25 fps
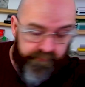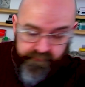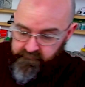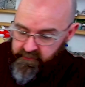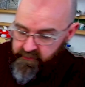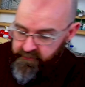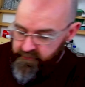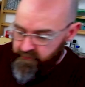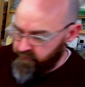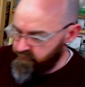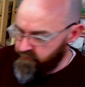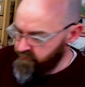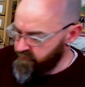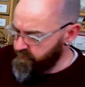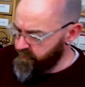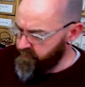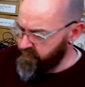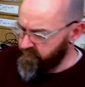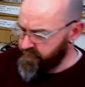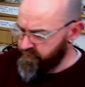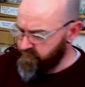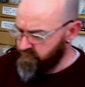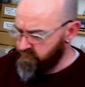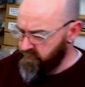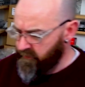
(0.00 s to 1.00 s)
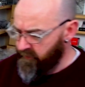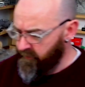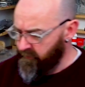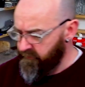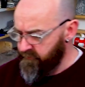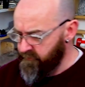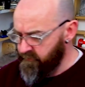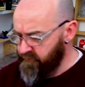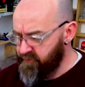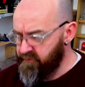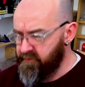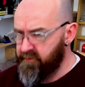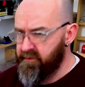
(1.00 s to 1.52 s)
So I'll just put a try.
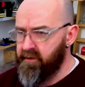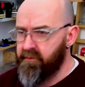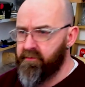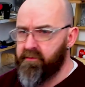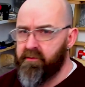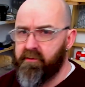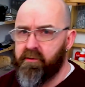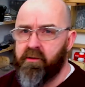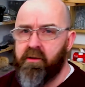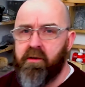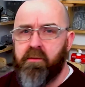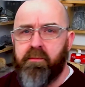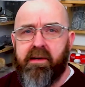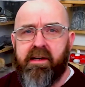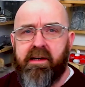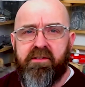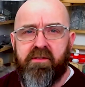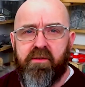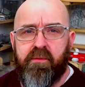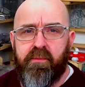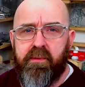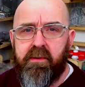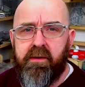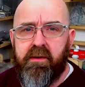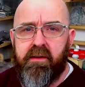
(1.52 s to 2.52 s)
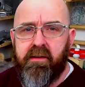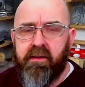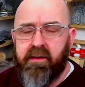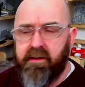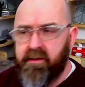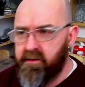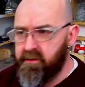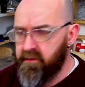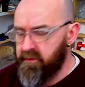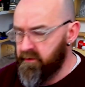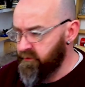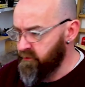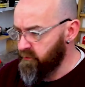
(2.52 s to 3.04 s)
Obviously, say if I was going to make some
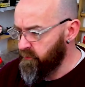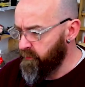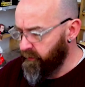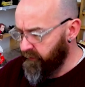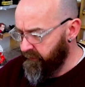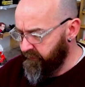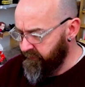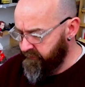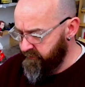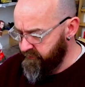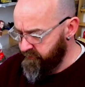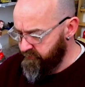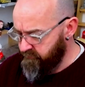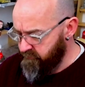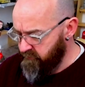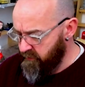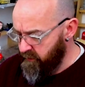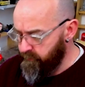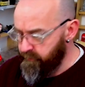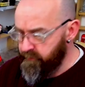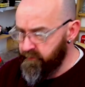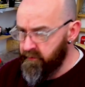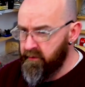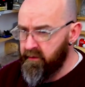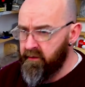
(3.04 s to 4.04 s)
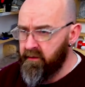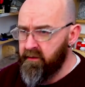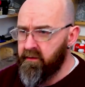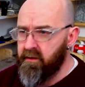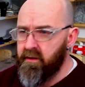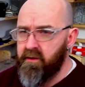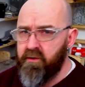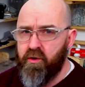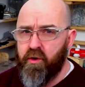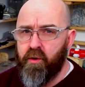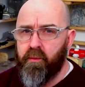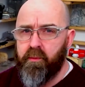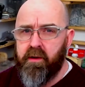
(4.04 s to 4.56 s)
some planking strips,
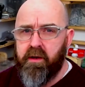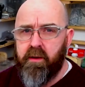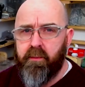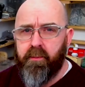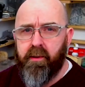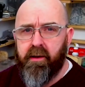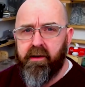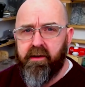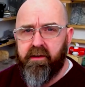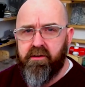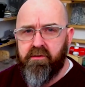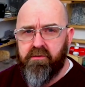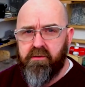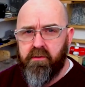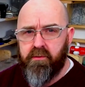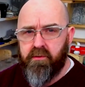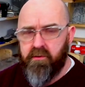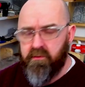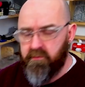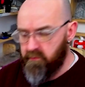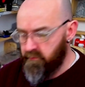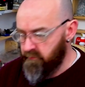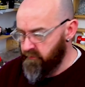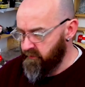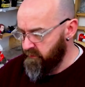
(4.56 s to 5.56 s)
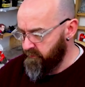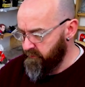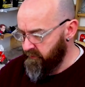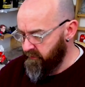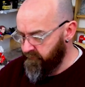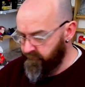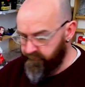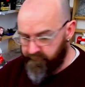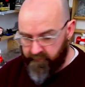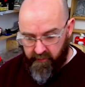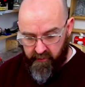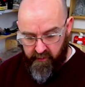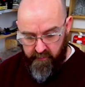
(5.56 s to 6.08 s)
and normally your planking strips come around about
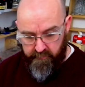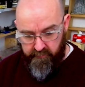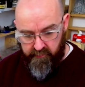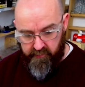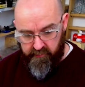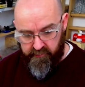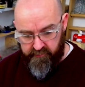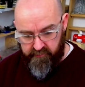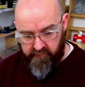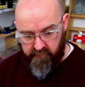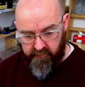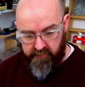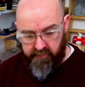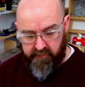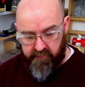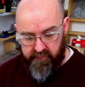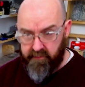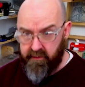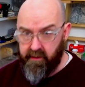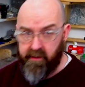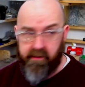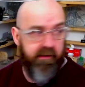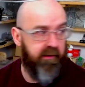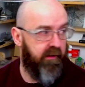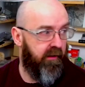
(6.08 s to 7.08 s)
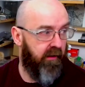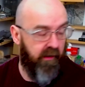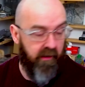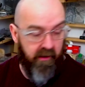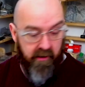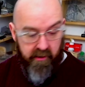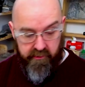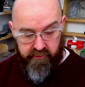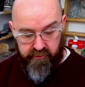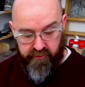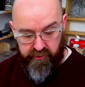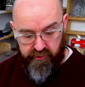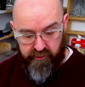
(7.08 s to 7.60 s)
5 mil, so you'd get your
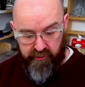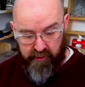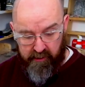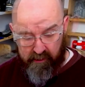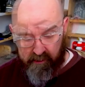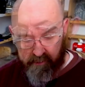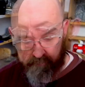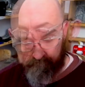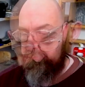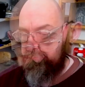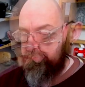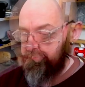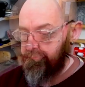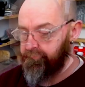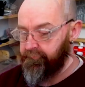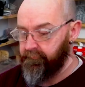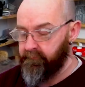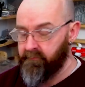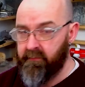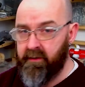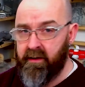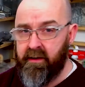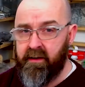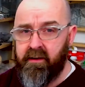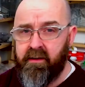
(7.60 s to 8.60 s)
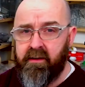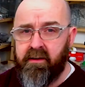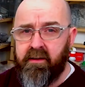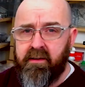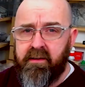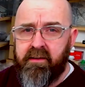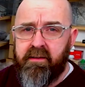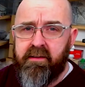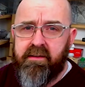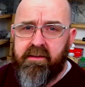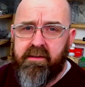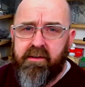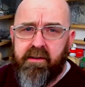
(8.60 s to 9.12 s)
large sheet.
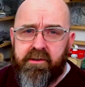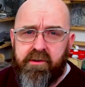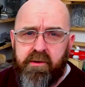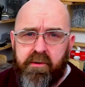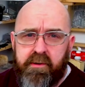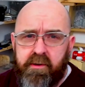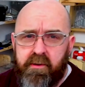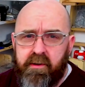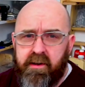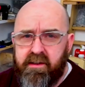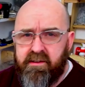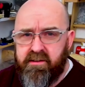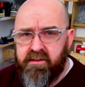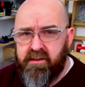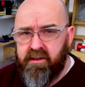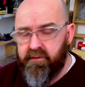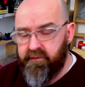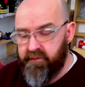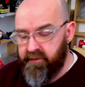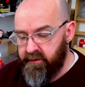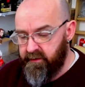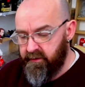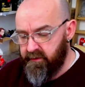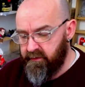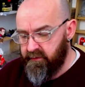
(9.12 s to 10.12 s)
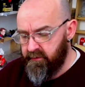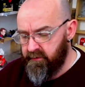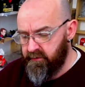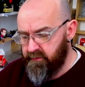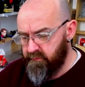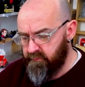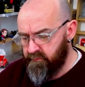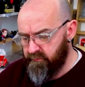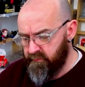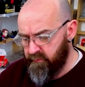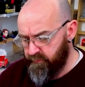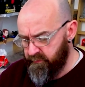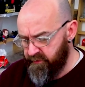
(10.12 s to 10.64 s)
So I don't actually have any
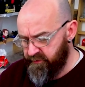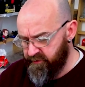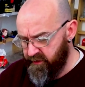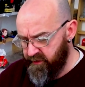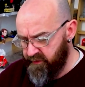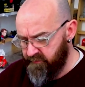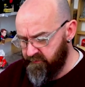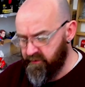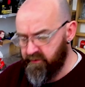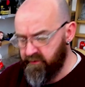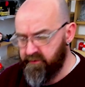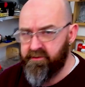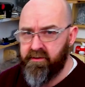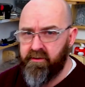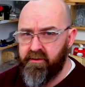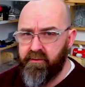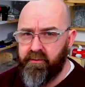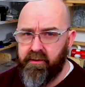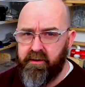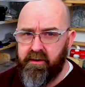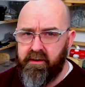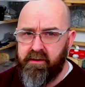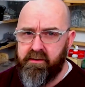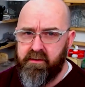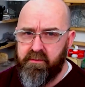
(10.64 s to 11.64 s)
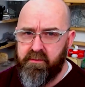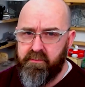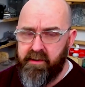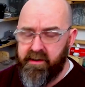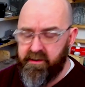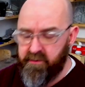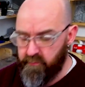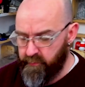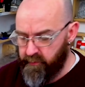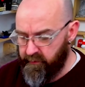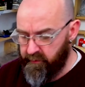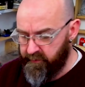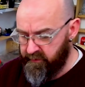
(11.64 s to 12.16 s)
material to make
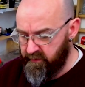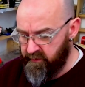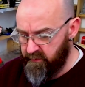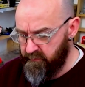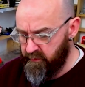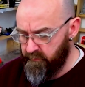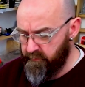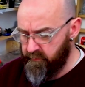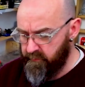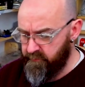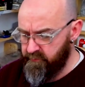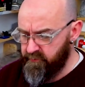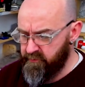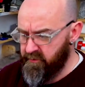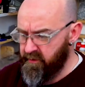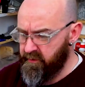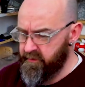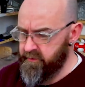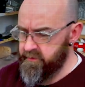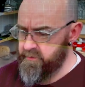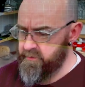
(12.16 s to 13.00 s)
some planking at the minute, but I'm just kind of